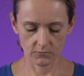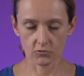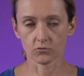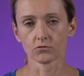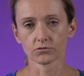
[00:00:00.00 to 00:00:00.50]

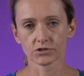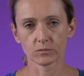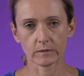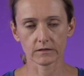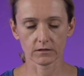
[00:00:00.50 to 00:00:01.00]
or loose
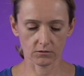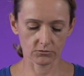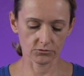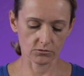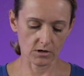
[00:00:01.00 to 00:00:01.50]
depending
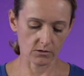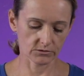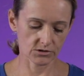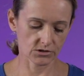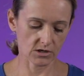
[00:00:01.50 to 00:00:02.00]
on how
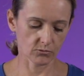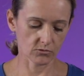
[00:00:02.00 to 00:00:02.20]
the strap